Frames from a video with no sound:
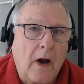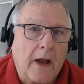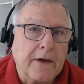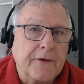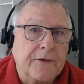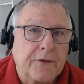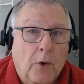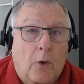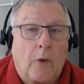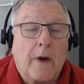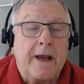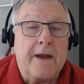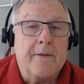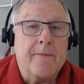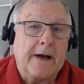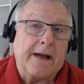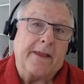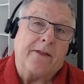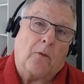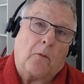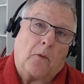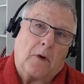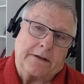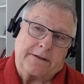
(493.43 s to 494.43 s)
Right. So anybody
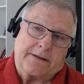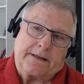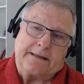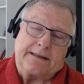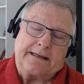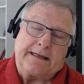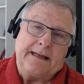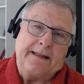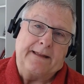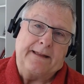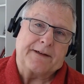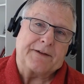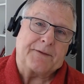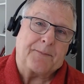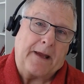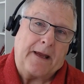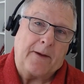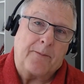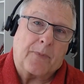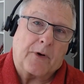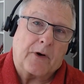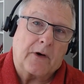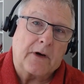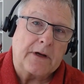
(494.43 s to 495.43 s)
that wants to see this
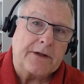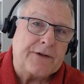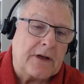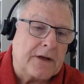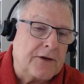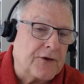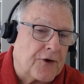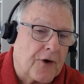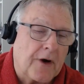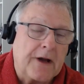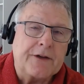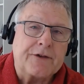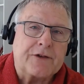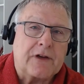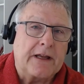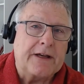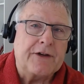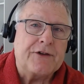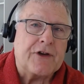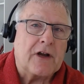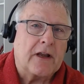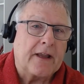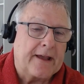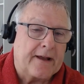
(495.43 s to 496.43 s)
paper, it's in
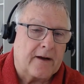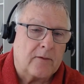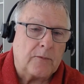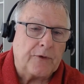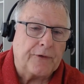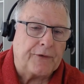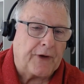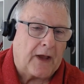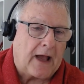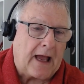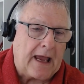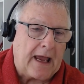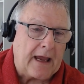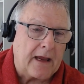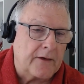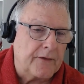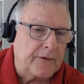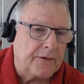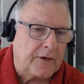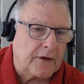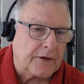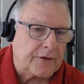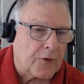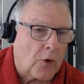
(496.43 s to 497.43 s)
translational animal
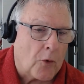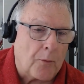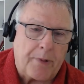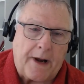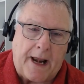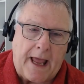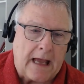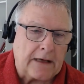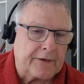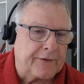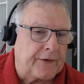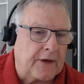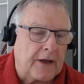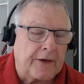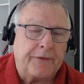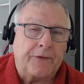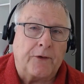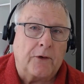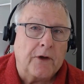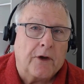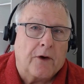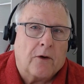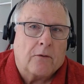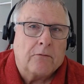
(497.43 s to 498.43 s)
science. It's open access, so
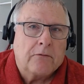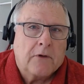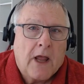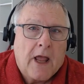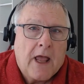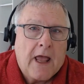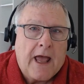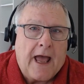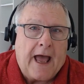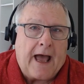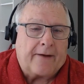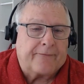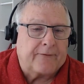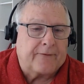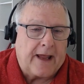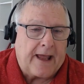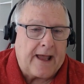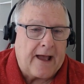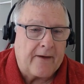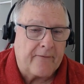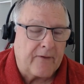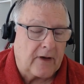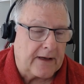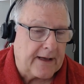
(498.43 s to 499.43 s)
you don't have to
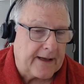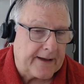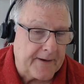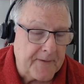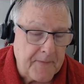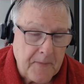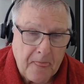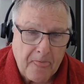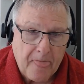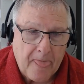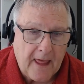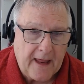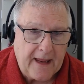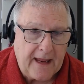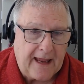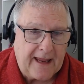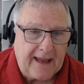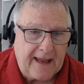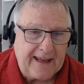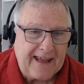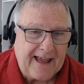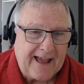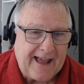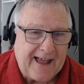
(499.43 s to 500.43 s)
have a
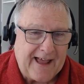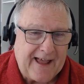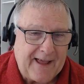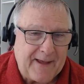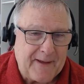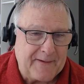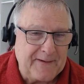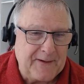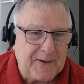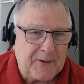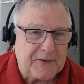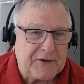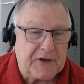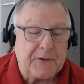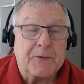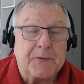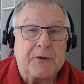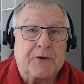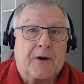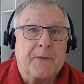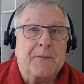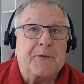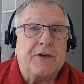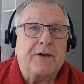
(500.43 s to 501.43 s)
a uh, you know
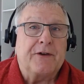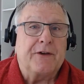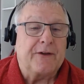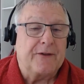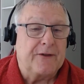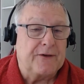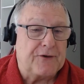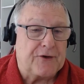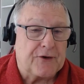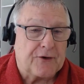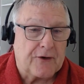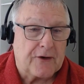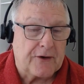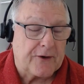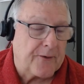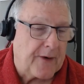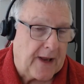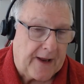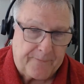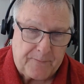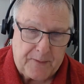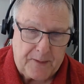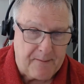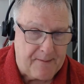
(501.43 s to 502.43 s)
subscription to the journal. Don't
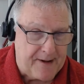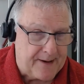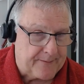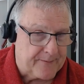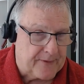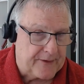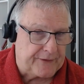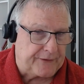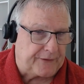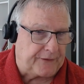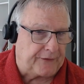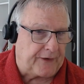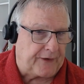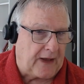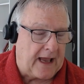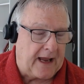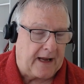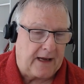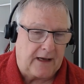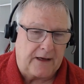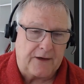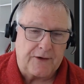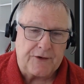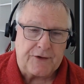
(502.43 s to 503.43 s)
have to be a member of the
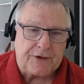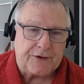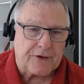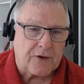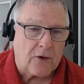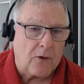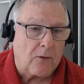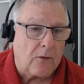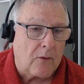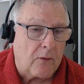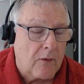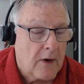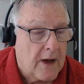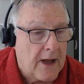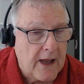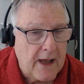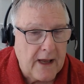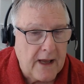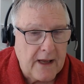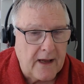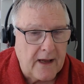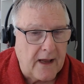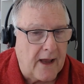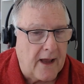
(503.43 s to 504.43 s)
society. You can just go
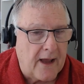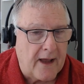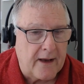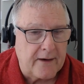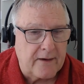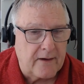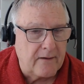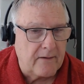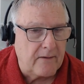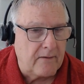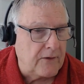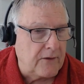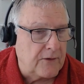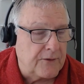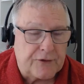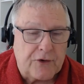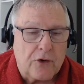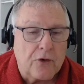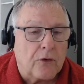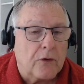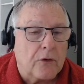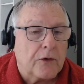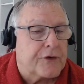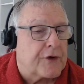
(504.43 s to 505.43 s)
uh, use
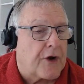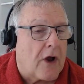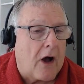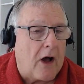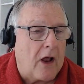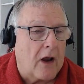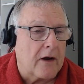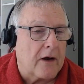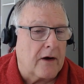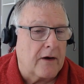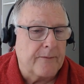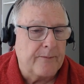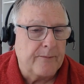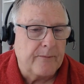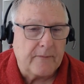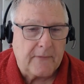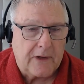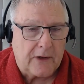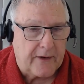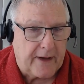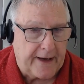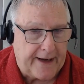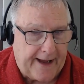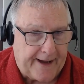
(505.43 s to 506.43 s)
Google Scholar,
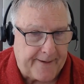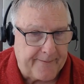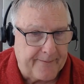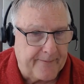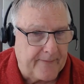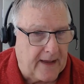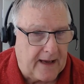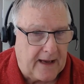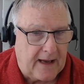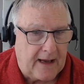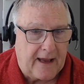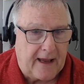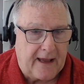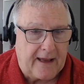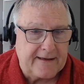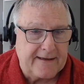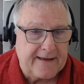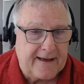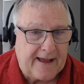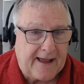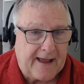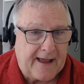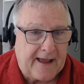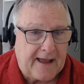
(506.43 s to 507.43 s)
look it up,
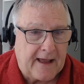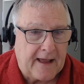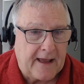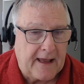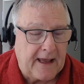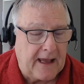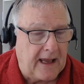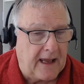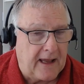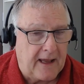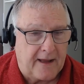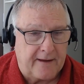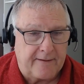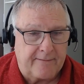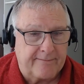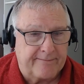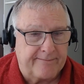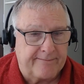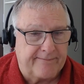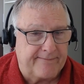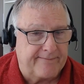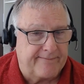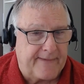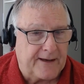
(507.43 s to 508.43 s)
and uh, and
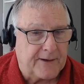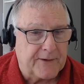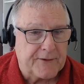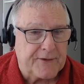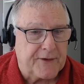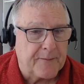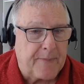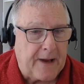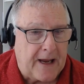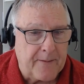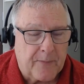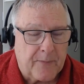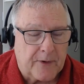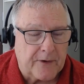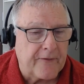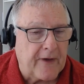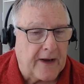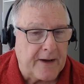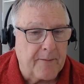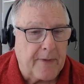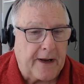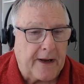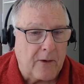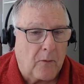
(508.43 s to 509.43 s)
there's the paper if
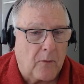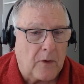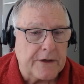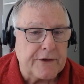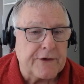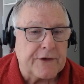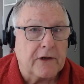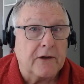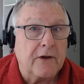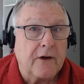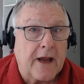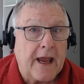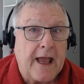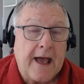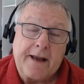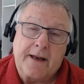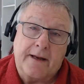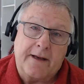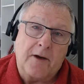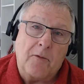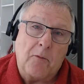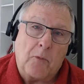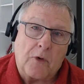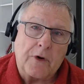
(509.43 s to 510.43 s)
anybody wants to look at
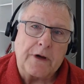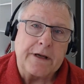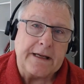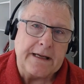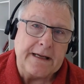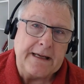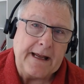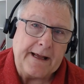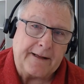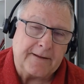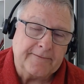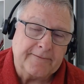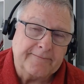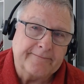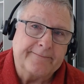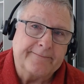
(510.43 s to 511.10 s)
it in more detail.